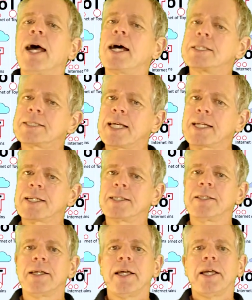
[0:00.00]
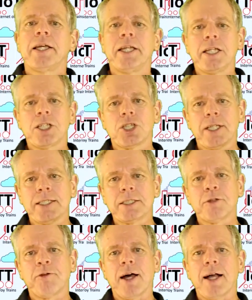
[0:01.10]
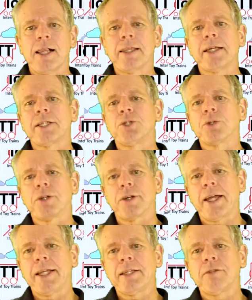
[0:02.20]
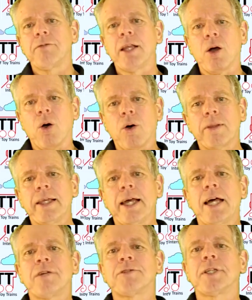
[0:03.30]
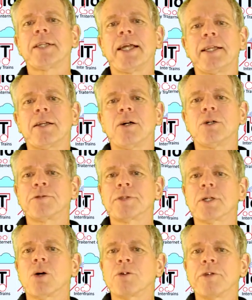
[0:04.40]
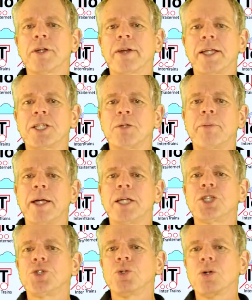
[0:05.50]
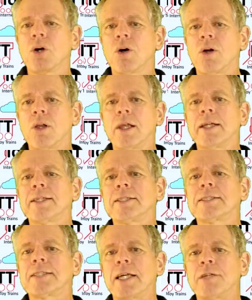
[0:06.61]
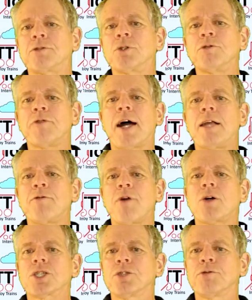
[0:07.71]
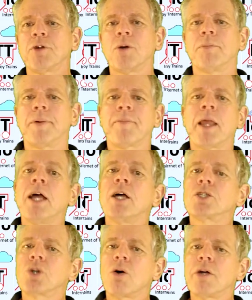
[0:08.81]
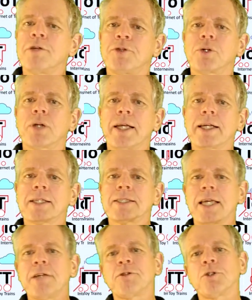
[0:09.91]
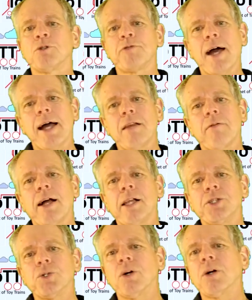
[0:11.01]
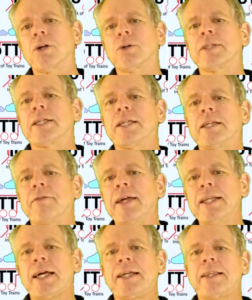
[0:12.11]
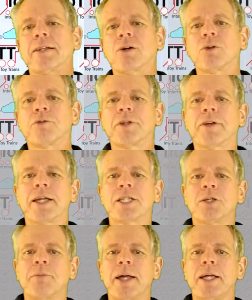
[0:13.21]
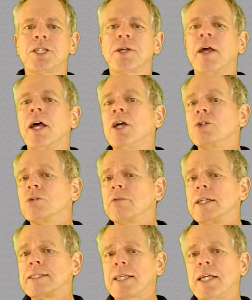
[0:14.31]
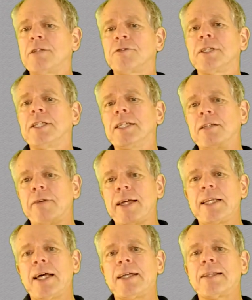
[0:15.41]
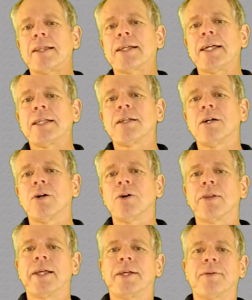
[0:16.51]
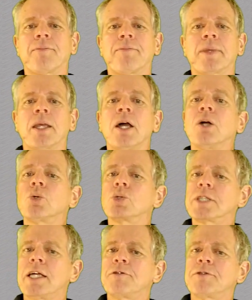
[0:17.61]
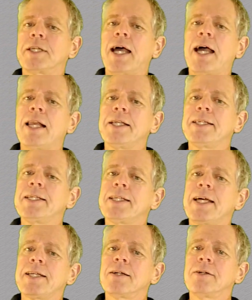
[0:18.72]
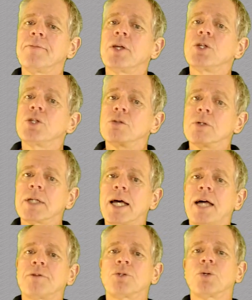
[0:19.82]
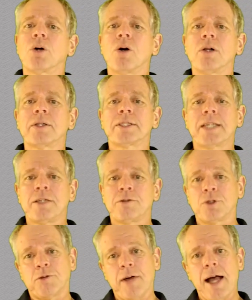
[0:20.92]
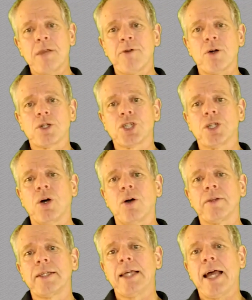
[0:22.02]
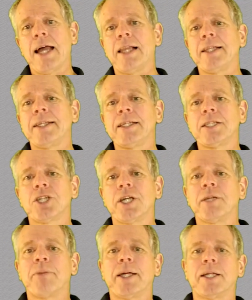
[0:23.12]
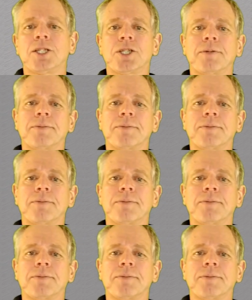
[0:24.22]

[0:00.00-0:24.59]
And second, each disk file that you create will only have the data of the configuration page you call the Save to File function from. So if you click Save to File while you are on the event handler configuration page, you will save the event handler data only. To save the L E D data, you would have to call the Save to File function on the L E D chain page.